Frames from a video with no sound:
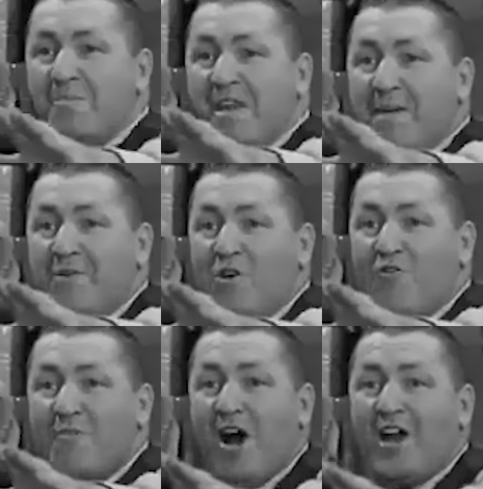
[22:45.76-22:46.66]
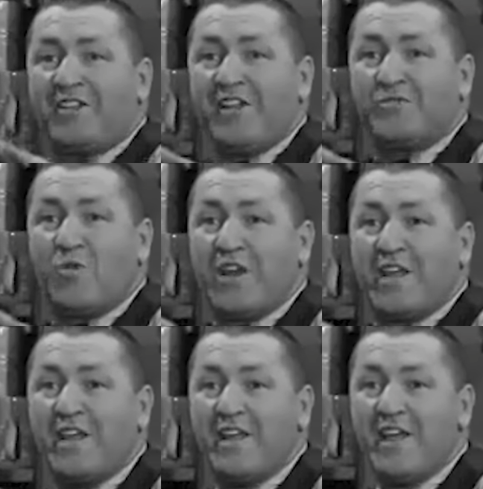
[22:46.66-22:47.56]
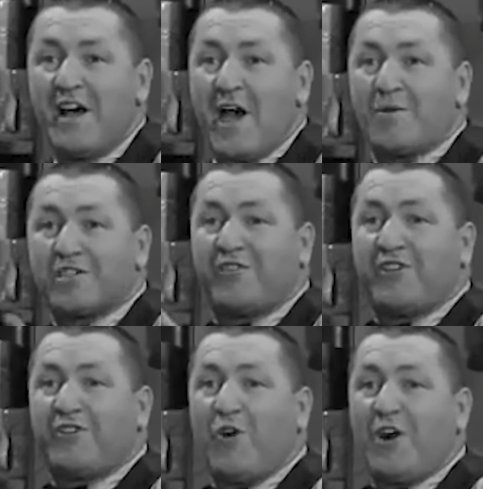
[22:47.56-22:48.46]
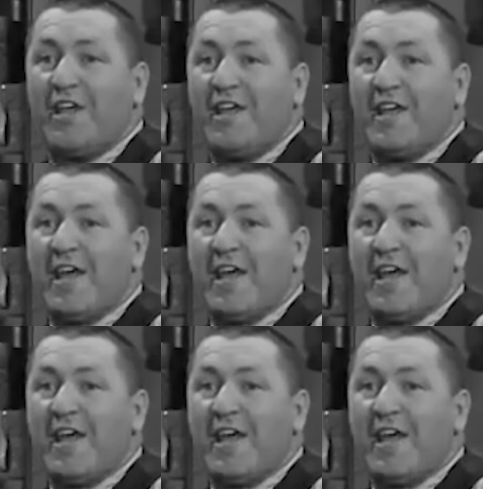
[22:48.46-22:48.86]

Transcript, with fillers: reminding us of the enduring power of laughter and